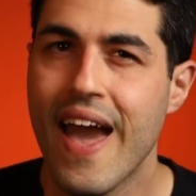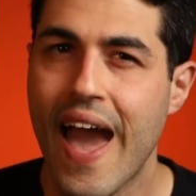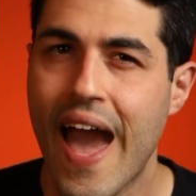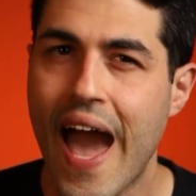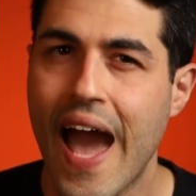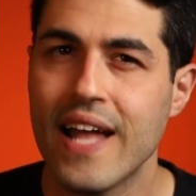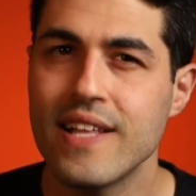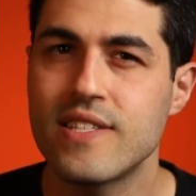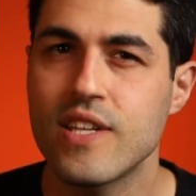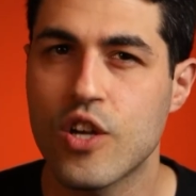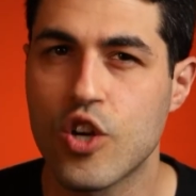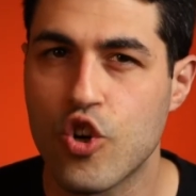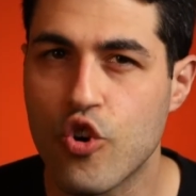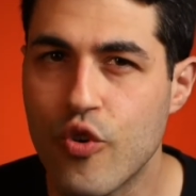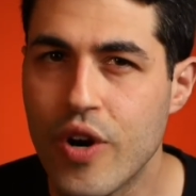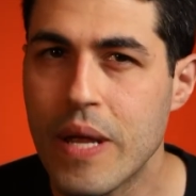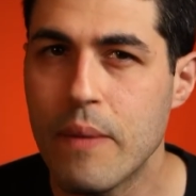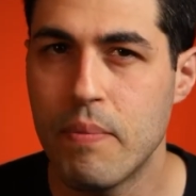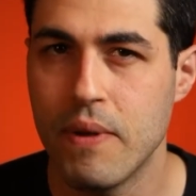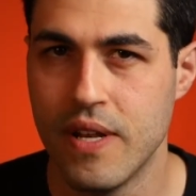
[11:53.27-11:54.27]
adds a
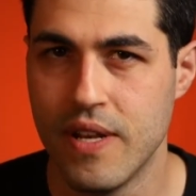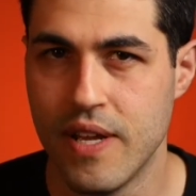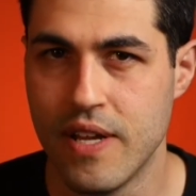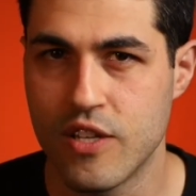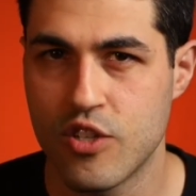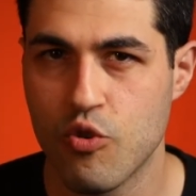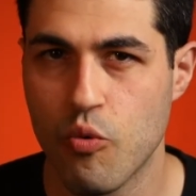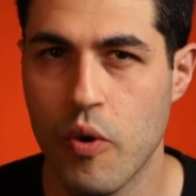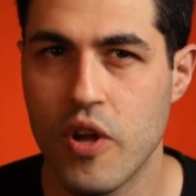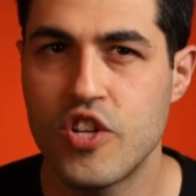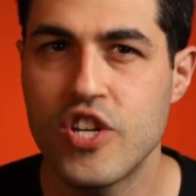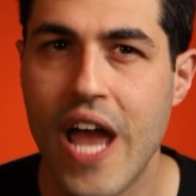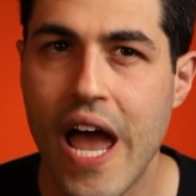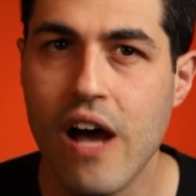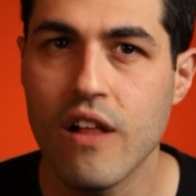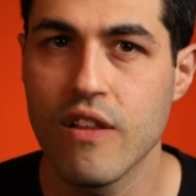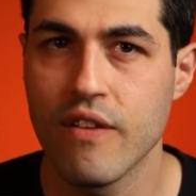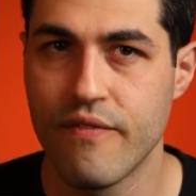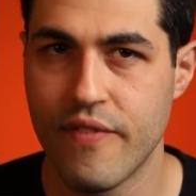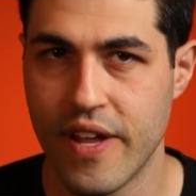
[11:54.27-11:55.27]
creepiness which
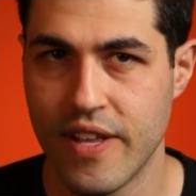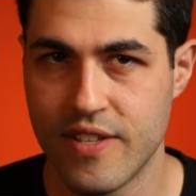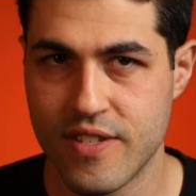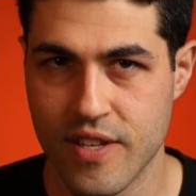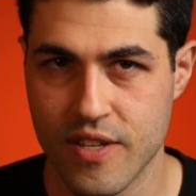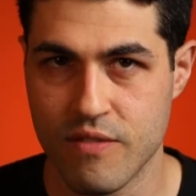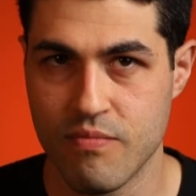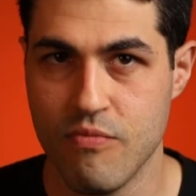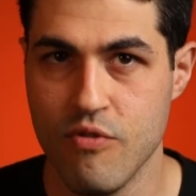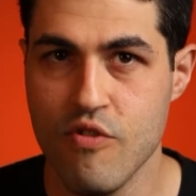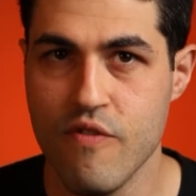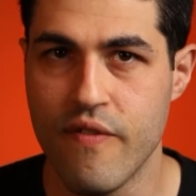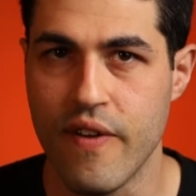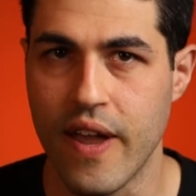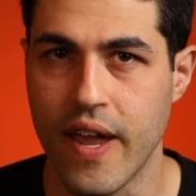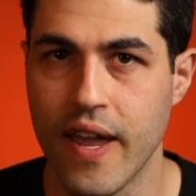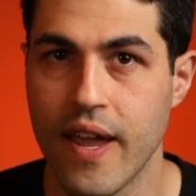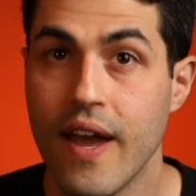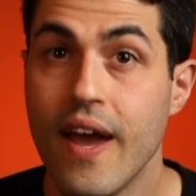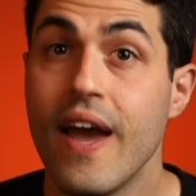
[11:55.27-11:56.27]
elevates this
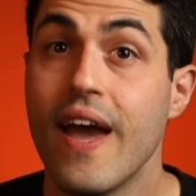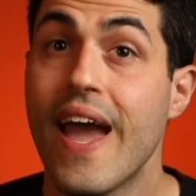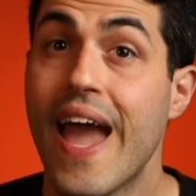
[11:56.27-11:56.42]
movie,